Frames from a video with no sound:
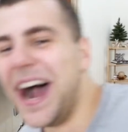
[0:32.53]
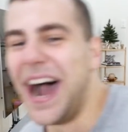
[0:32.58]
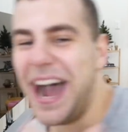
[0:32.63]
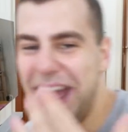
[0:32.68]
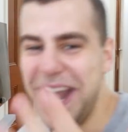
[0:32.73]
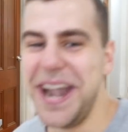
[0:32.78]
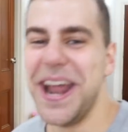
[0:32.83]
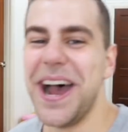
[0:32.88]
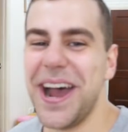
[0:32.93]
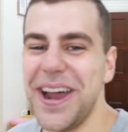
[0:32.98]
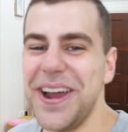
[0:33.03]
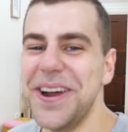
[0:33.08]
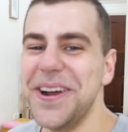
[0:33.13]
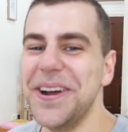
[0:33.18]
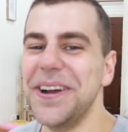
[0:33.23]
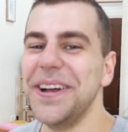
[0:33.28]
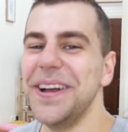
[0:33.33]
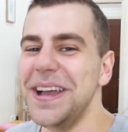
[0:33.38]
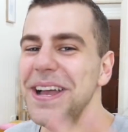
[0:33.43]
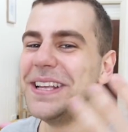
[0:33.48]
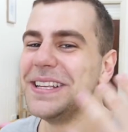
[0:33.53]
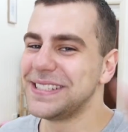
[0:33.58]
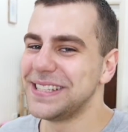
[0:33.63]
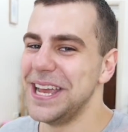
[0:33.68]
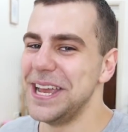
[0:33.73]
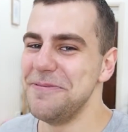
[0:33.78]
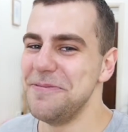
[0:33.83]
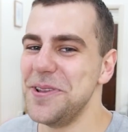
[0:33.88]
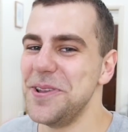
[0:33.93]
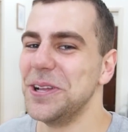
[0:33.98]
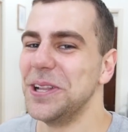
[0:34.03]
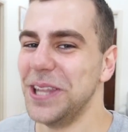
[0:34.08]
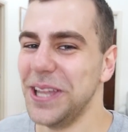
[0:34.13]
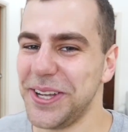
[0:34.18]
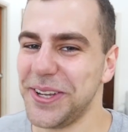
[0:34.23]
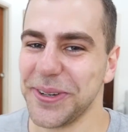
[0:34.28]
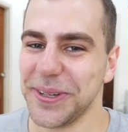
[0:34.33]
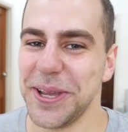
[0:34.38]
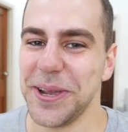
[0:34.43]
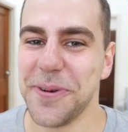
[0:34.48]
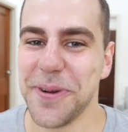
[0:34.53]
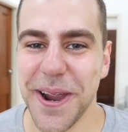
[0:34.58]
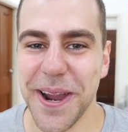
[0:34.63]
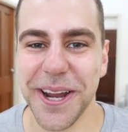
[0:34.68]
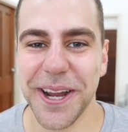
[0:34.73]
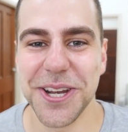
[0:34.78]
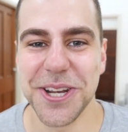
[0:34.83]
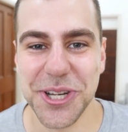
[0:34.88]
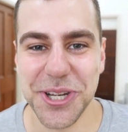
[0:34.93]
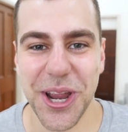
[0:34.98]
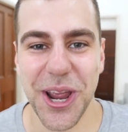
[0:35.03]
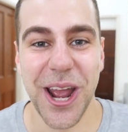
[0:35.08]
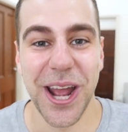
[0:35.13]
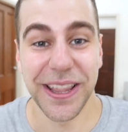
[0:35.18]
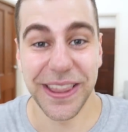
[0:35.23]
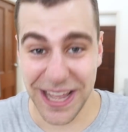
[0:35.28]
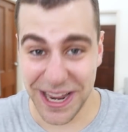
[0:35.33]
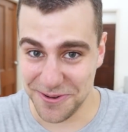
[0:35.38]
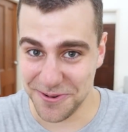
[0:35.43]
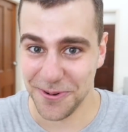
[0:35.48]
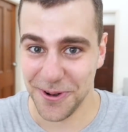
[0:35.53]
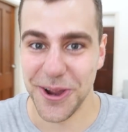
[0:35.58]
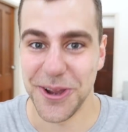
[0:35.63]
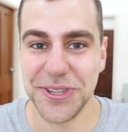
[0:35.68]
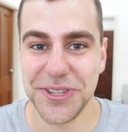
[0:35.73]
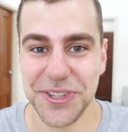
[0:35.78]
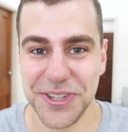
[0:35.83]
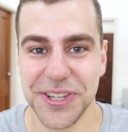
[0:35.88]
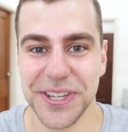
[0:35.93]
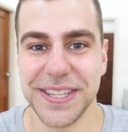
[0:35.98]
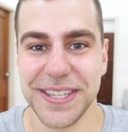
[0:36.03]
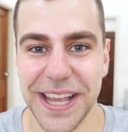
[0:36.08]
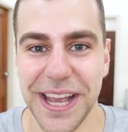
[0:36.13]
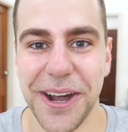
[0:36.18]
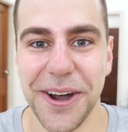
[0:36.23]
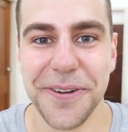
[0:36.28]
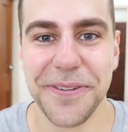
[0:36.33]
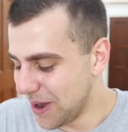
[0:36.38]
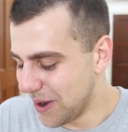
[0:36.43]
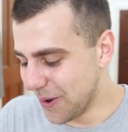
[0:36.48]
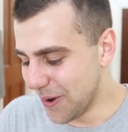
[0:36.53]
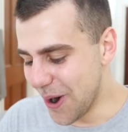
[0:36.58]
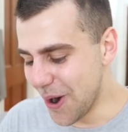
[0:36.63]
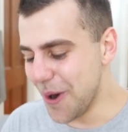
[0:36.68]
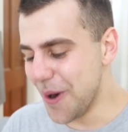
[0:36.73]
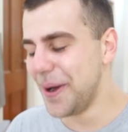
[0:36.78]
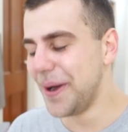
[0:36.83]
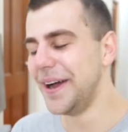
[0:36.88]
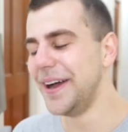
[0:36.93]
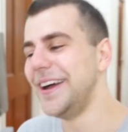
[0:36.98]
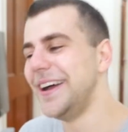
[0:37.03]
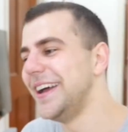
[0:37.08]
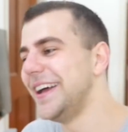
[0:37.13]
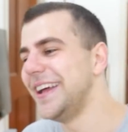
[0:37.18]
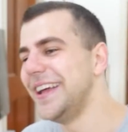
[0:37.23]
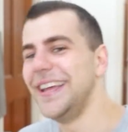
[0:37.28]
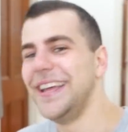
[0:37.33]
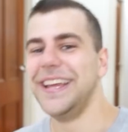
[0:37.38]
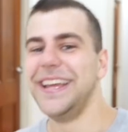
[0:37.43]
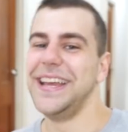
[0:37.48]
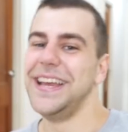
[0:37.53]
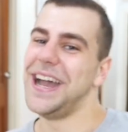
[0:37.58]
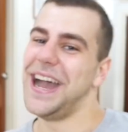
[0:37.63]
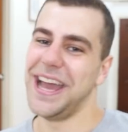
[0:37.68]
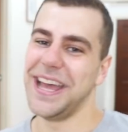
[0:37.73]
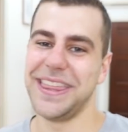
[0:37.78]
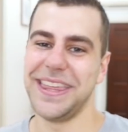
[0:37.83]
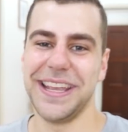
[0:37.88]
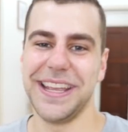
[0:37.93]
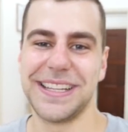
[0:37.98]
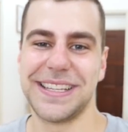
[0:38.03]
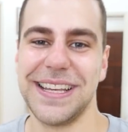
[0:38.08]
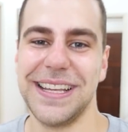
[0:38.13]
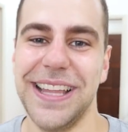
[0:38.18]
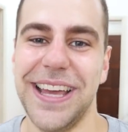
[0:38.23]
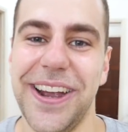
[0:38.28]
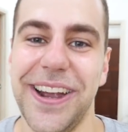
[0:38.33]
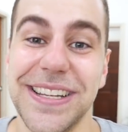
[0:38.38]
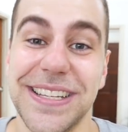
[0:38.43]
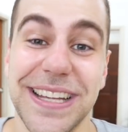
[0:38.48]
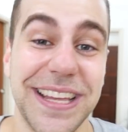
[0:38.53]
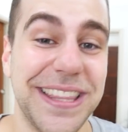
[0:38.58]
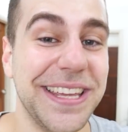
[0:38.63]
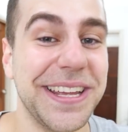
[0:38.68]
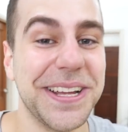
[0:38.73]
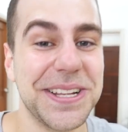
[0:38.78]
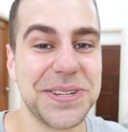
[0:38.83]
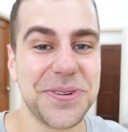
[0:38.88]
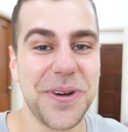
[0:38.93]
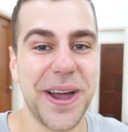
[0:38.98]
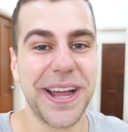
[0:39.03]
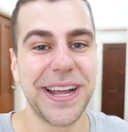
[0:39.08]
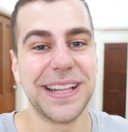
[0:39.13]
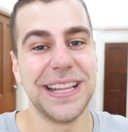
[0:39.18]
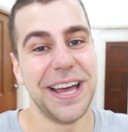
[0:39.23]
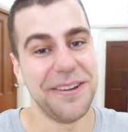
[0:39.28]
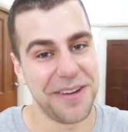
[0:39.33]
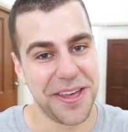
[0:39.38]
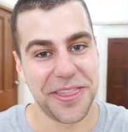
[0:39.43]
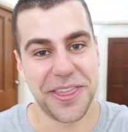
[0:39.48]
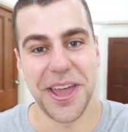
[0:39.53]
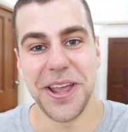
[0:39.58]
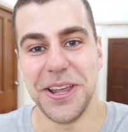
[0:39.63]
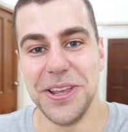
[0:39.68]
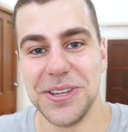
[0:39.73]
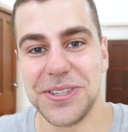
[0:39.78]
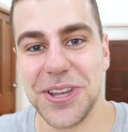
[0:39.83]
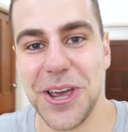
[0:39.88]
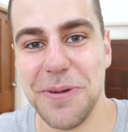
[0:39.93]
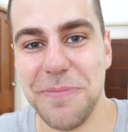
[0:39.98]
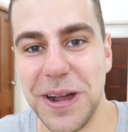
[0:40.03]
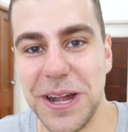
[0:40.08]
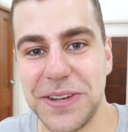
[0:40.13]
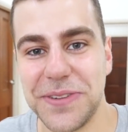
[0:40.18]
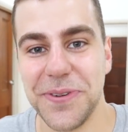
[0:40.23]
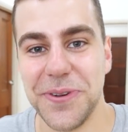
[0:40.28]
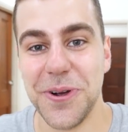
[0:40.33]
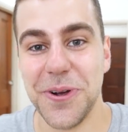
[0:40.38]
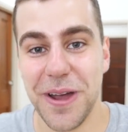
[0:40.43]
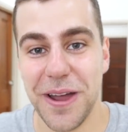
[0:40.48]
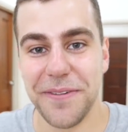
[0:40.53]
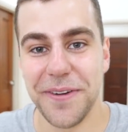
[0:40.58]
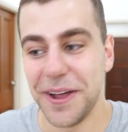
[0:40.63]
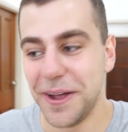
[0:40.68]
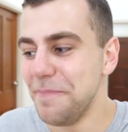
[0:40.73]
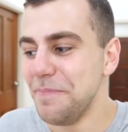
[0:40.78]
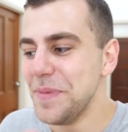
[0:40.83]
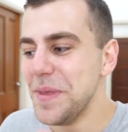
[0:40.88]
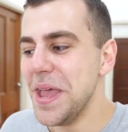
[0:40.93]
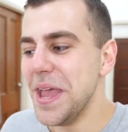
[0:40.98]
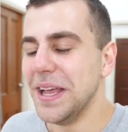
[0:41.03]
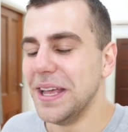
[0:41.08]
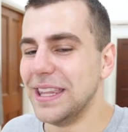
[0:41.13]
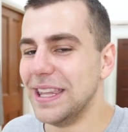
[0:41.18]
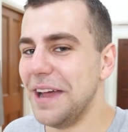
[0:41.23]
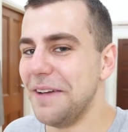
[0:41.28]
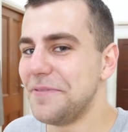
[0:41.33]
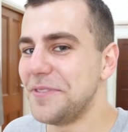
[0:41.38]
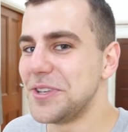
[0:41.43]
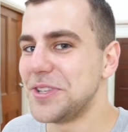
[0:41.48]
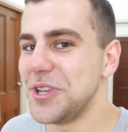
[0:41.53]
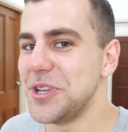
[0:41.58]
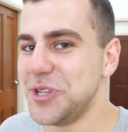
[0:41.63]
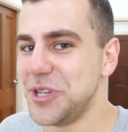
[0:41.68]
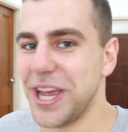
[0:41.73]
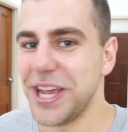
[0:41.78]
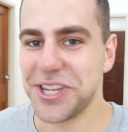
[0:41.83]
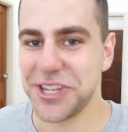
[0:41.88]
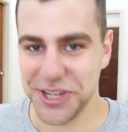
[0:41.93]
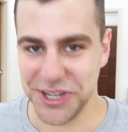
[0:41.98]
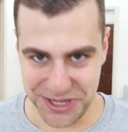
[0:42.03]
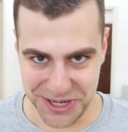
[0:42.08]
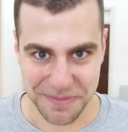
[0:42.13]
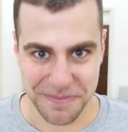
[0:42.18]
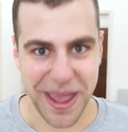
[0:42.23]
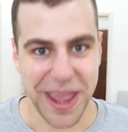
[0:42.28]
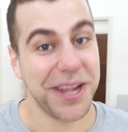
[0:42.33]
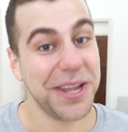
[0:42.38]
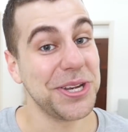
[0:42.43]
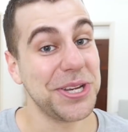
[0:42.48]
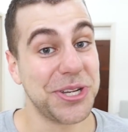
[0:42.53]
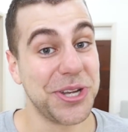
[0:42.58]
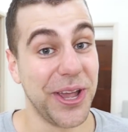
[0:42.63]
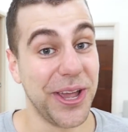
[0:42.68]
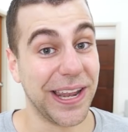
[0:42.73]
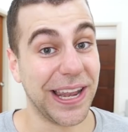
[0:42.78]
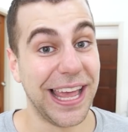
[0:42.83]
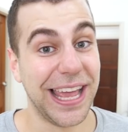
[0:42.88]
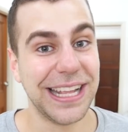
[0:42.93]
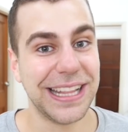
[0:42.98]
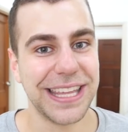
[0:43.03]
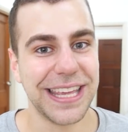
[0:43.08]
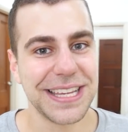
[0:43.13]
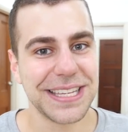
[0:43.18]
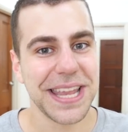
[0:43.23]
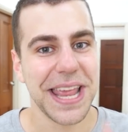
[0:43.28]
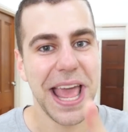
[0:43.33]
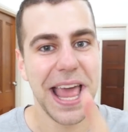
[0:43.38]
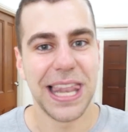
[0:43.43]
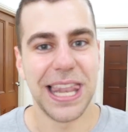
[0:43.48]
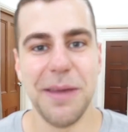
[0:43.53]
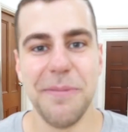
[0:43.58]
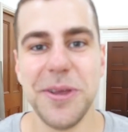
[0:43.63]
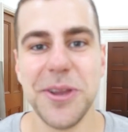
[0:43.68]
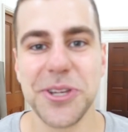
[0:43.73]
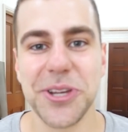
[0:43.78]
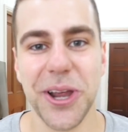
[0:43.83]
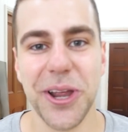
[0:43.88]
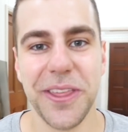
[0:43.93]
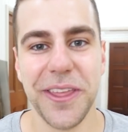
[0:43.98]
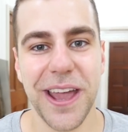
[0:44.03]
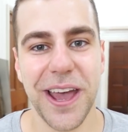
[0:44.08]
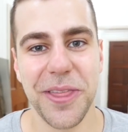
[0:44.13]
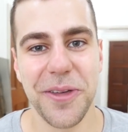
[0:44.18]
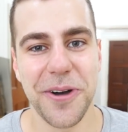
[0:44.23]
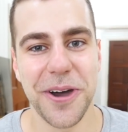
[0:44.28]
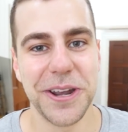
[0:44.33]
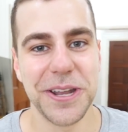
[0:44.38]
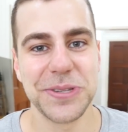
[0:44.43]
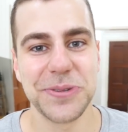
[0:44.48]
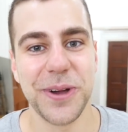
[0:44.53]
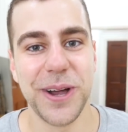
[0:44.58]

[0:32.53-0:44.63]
I know! Slaiman, you're literally wearing a shirt that roasts yourself. Woo! I think it's hilarious. I think it's quite clever. Thank you so much for whoever left the suggestion to make a shirt like this. Let me show you the other one as